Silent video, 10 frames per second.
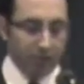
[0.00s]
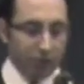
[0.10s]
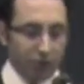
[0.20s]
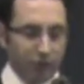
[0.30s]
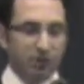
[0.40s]
Hill
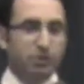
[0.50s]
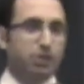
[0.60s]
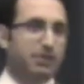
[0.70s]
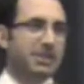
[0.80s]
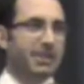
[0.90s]
student who
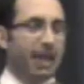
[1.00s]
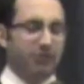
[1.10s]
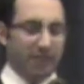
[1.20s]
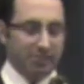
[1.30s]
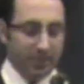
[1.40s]
spent a lot
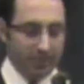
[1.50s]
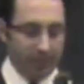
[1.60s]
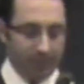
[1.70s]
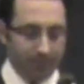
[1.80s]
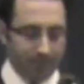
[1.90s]
of time
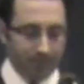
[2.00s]
studying.